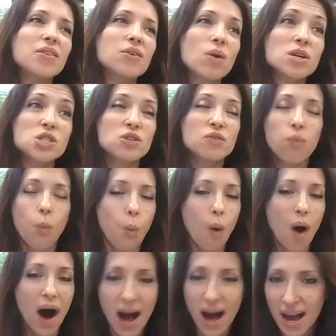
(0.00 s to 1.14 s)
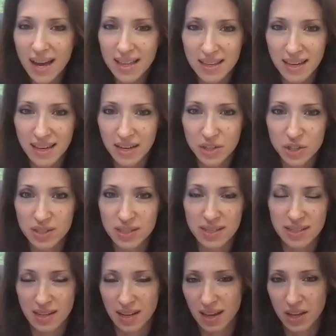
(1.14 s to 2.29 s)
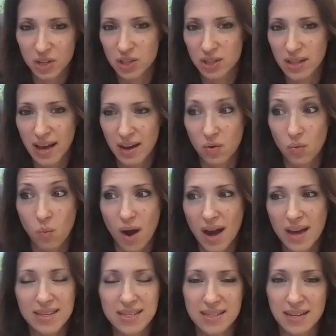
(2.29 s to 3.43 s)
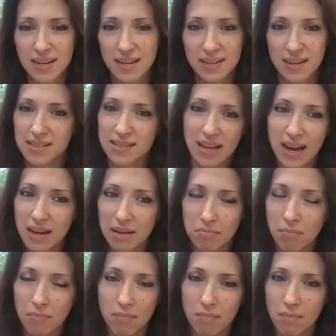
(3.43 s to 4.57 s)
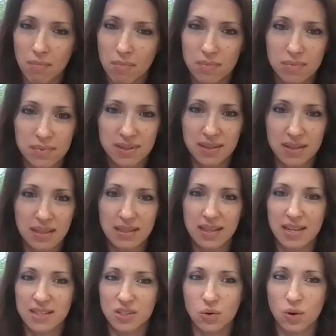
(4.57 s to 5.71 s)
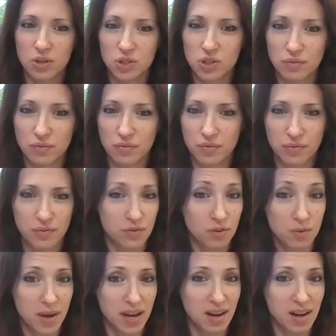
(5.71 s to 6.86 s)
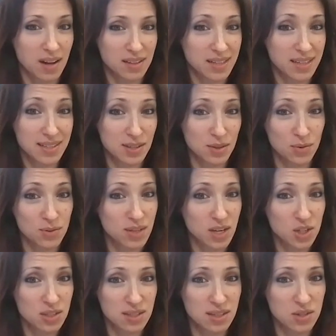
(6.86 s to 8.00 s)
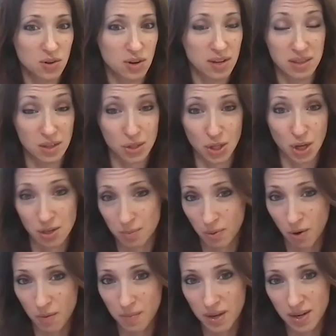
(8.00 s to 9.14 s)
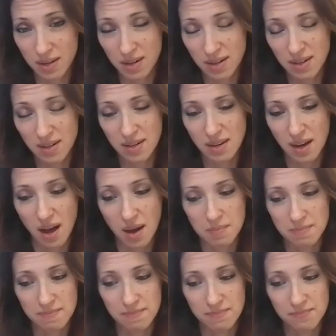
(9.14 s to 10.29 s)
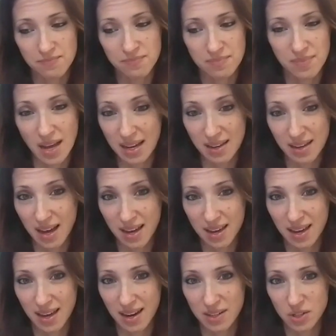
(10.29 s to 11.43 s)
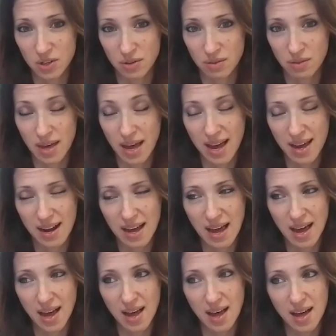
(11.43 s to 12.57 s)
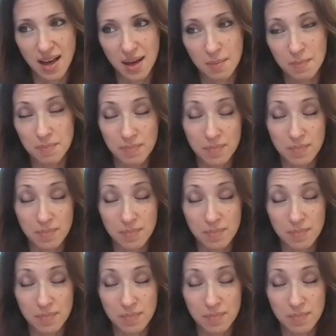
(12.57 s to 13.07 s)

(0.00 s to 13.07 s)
the question of why the agencies engage in that or why the city does that, that's a question for my colleagues in those agencies or at the law department. I can't answer that.